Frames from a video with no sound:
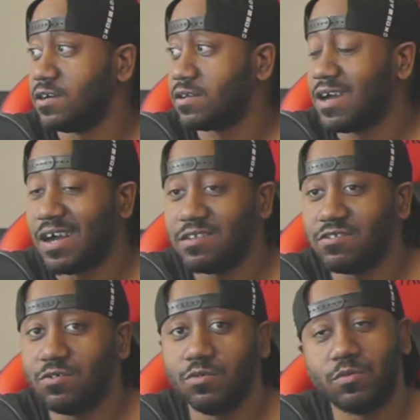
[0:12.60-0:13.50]

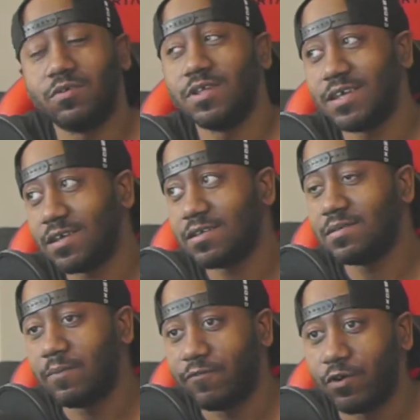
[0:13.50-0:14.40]
console. Well,
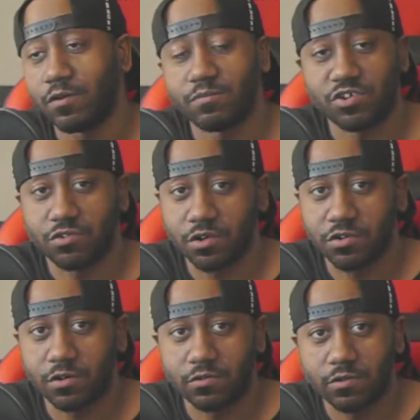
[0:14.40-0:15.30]
except for
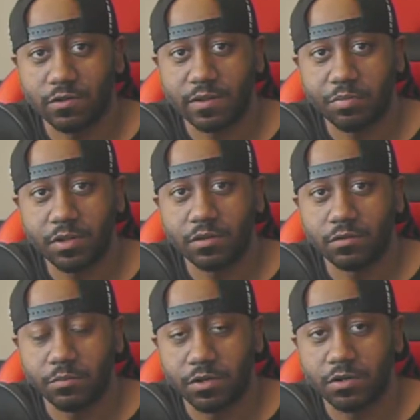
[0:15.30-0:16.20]
Destruction All Stars. I played a
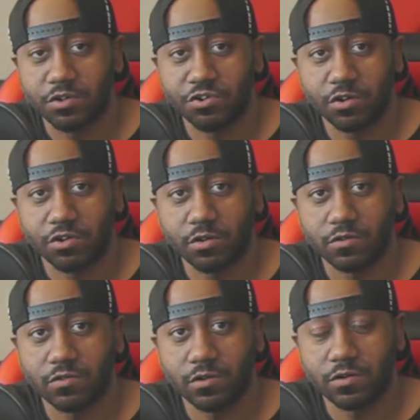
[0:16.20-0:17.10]
little bit of Destruction
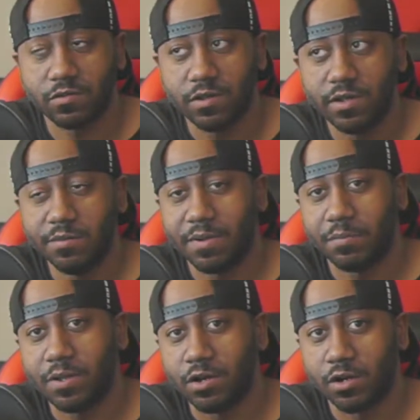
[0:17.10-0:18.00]
All Stars, but I
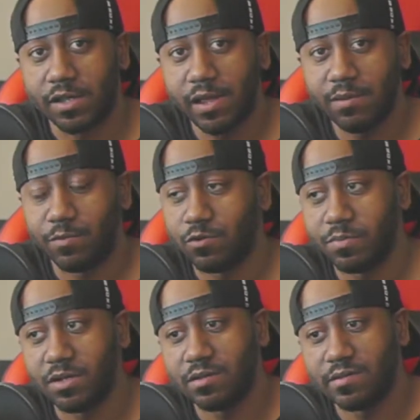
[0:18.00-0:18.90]
played arcade mode
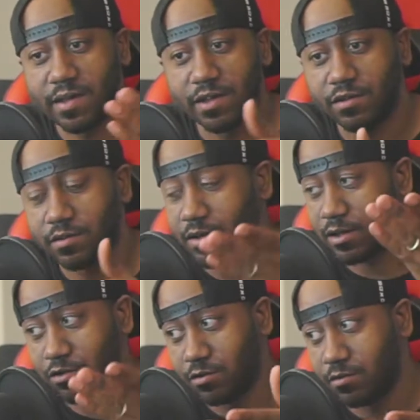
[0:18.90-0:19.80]
because I
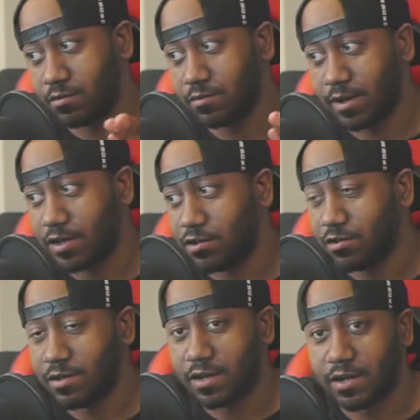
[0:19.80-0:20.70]

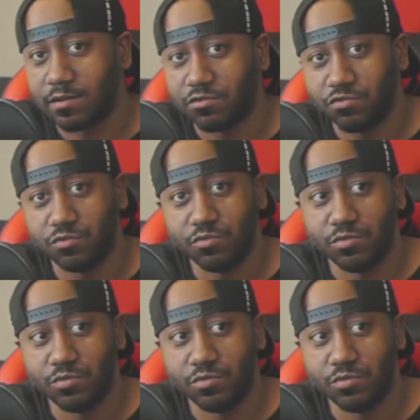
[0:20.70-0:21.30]
couldn't get into